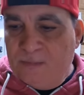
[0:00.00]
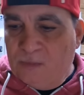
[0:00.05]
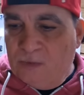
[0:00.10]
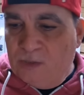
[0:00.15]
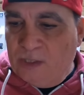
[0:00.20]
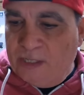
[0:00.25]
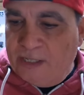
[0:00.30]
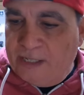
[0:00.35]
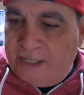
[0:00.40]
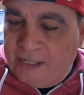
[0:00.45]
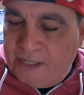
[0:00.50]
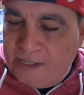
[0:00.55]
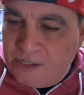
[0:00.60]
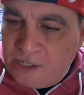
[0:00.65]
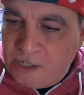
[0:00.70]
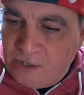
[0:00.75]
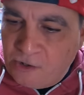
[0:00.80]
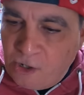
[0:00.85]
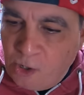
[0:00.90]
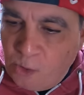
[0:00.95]
Yeah,
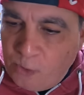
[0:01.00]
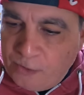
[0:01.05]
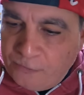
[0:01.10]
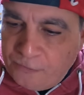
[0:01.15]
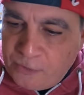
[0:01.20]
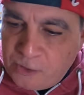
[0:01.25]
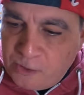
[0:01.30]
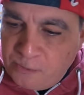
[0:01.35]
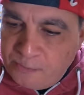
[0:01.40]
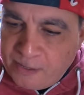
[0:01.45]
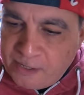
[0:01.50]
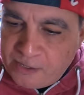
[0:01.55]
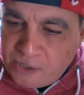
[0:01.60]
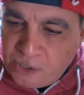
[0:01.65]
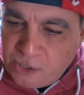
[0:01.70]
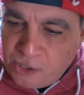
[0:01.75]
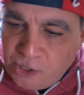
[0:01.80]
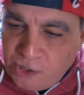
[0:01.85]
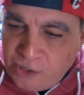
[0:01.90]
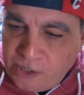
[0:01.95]
so I've got to wait for some bits
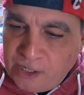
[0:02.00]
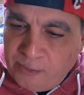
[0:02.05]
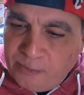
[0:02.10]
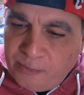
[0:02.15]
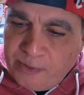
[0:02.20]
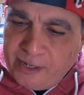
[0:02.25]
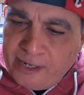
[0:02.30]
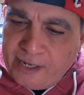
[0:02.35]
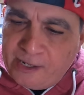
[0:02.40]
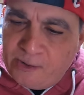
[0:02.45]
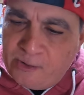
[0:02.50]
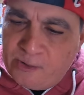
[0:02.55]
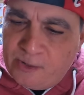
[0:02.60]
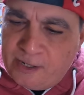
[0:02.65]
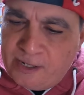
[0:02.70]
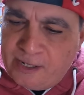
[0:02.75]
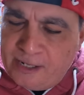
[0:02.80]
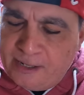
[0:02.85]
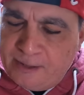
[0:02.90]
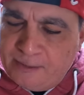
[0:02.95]
to turn up now.
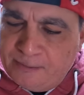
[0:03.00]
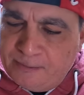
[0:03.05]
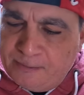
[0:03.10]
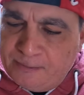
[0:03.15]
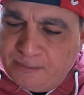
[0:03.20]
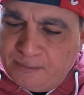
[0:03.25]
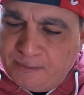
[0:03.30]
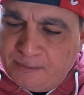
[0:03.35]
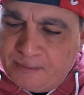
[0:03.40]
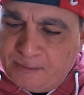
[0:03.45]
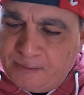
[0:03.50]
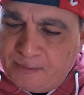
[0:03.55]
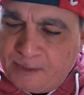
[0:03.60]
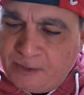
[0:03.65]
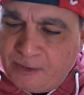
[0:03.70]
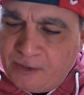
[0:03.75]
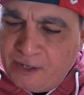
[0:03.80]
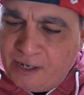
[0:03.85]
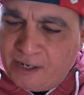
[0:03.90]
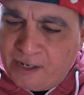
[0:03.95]
I
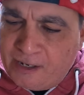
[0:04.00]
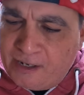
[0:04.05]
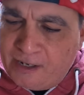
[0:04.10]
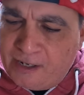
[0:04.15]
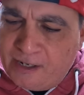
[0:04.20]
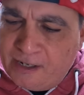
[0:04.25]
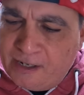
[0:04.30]
think,